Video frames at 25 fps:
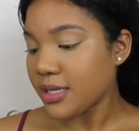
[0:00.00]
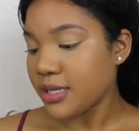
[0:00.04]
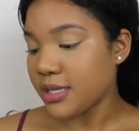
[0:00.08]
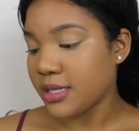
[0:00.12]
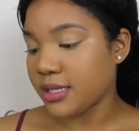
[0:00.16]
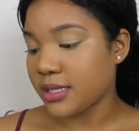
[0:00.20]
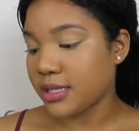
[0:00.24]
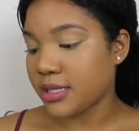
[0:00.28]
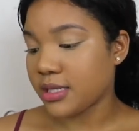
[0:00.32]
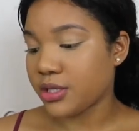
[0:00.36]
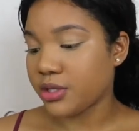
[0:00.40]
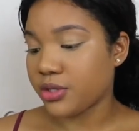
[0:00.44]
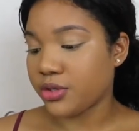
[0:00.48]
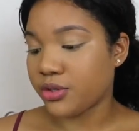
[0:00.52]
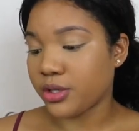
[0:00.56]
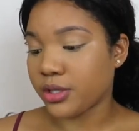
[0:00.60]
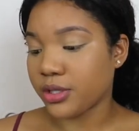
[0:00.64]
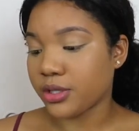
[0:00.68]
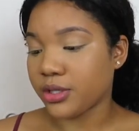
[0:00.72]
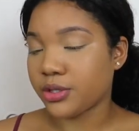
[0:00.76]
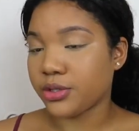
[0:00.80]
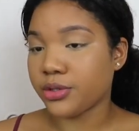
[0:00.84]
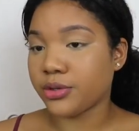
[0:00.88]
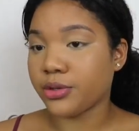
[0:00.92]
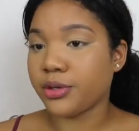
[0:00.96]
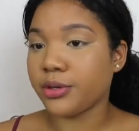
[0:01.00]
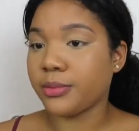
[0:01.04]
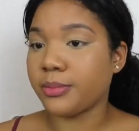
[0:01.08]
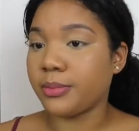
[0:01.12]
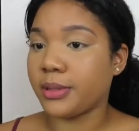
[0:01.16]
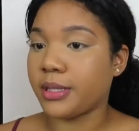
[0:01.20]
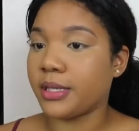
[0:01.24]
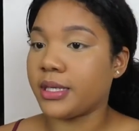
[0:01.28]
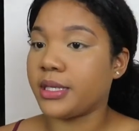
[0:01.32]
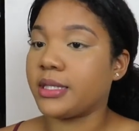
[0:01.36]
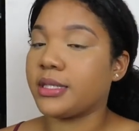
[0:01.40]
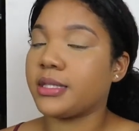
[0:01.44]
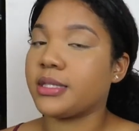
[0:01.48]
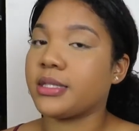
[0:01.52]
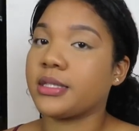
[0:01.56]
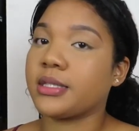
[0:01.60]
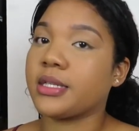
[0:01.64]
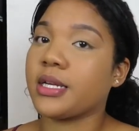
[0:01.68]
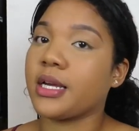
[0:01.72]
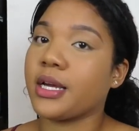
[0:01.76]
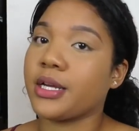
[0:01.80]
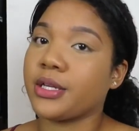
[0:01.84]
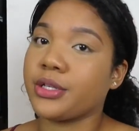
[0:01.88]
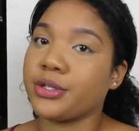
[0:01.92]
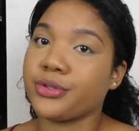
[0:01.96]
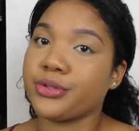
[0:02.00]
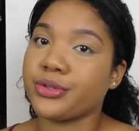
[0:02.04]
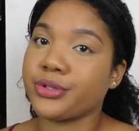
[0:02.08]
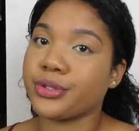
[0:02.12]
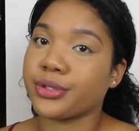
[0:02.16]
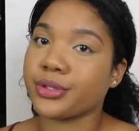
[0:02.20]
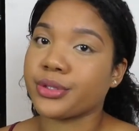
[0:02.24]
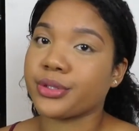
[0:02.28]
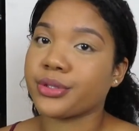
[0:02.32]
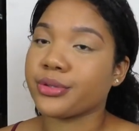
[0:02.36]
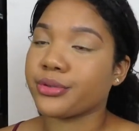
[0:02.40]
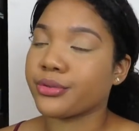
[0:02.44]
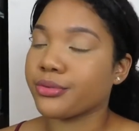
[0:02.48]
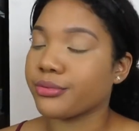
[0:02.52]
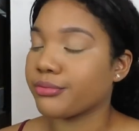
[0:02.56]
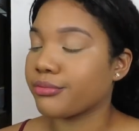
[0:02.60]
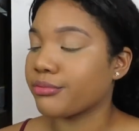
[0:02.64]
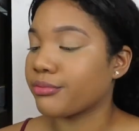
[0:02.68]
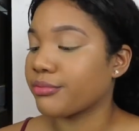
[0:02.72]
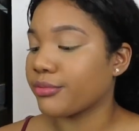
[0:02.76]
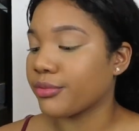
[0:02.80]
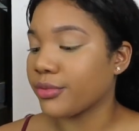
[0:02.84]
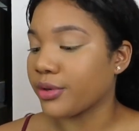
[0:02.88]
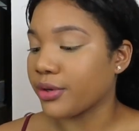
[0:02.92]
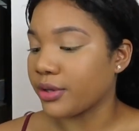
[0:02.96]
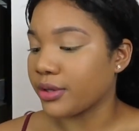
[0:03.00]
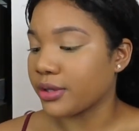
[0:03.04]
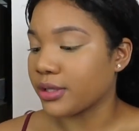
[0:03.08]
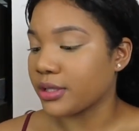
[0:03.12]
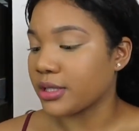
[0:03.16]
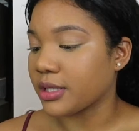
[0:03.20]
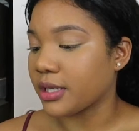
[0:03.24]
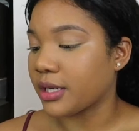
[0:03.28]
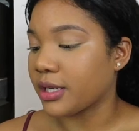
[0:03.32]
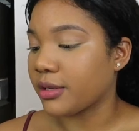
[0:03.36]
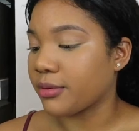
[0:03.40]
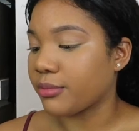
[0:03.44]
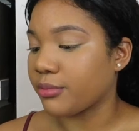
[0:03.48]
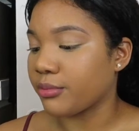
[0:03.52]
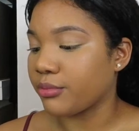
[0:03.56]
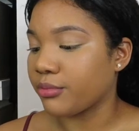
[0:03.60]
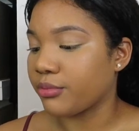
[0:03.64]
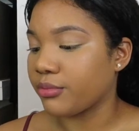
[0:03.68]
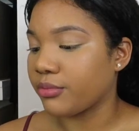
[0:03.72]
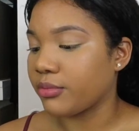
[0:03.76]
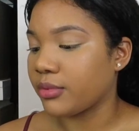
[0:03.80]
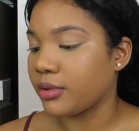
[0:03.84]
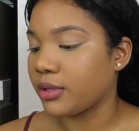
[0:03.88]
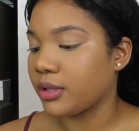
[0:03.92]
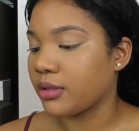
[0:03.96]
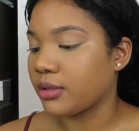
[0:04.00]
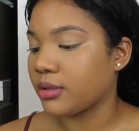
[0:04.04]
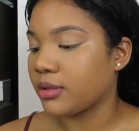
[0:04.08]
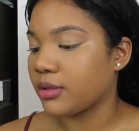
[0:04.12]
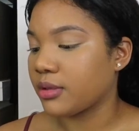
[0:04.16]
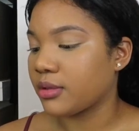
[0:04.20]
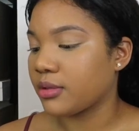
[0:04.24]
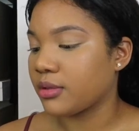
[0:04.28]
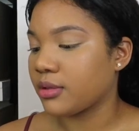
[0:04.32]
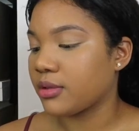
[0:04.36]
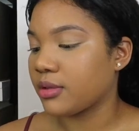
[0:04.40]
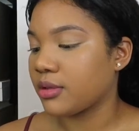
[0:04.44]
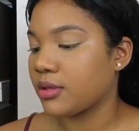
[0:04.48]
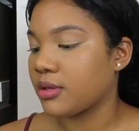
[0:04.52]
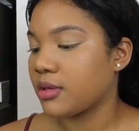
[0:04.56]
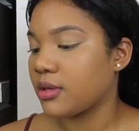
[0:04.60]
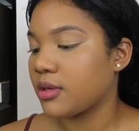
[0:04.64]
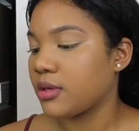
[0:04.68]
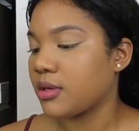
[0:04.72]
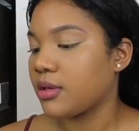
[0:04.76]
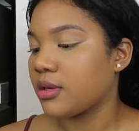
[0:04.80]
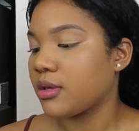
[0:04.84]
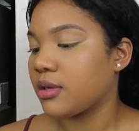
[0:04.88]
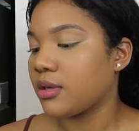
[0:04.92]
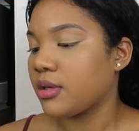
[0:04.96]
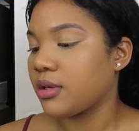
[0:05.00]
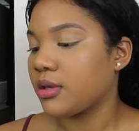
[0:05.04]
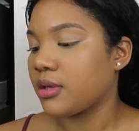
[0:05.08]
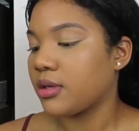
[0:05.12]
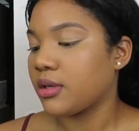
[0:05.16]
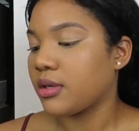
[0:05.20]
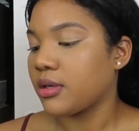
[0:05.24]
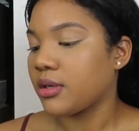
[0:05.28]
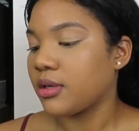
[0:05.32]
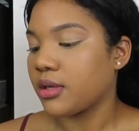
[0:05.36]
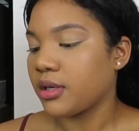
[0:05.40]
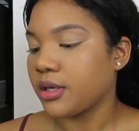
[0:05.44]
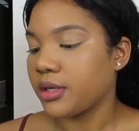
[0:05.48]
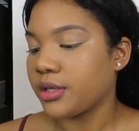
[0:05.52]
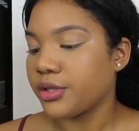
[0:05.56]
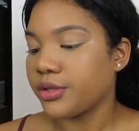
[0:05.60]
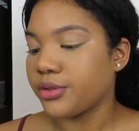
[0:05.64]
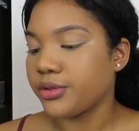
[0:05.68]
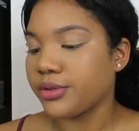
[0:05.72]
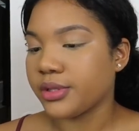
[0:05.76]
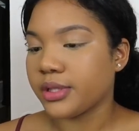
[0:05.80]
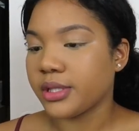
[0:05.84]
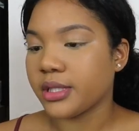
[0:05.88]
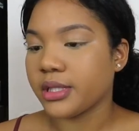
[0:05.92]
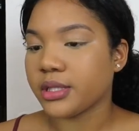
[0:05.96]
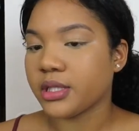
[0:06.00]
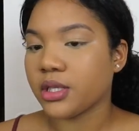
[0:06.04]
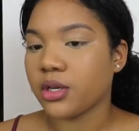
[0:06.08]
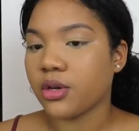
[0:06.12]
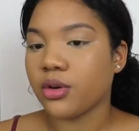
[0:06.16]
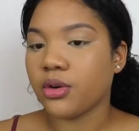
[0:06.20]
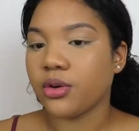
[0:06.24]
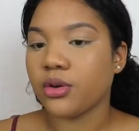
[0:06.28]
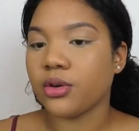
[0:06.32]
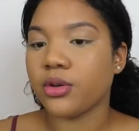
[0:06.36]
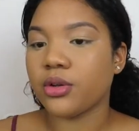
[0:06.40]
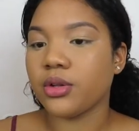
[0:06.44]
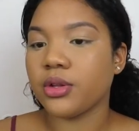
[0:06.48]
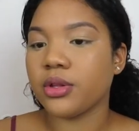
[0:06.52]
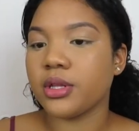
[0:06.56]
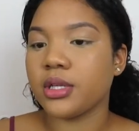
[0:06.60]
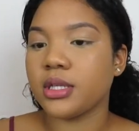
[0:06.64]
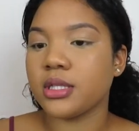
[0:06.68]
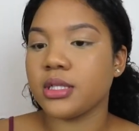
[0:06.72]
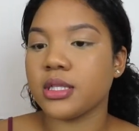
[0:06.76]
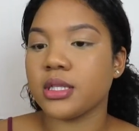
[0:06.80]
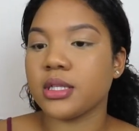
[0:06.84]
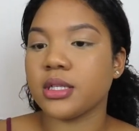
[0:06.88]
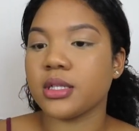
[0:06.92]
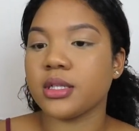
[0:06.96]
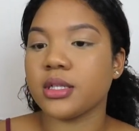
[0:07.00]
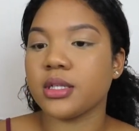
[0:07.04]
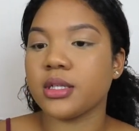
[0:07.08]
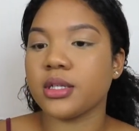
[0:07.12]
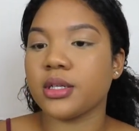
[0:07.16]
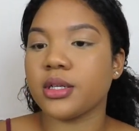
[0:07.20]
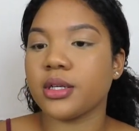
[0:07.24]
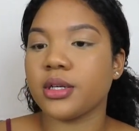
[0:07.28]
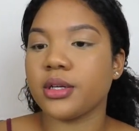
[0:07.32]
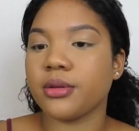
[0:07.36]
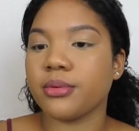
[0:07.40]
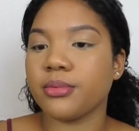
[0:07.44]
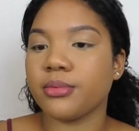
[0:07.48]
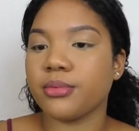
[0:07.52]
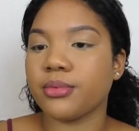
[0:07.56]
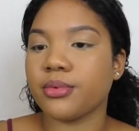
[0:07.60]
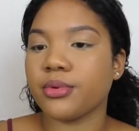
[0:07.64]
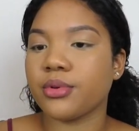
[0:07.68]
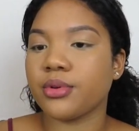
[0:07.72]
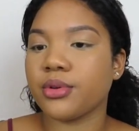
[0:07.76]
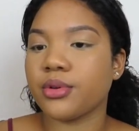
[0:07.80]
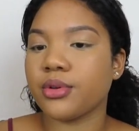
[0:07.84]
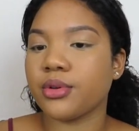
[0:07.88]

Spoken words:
This is drugstore, but I use it all the time. I use it all the time.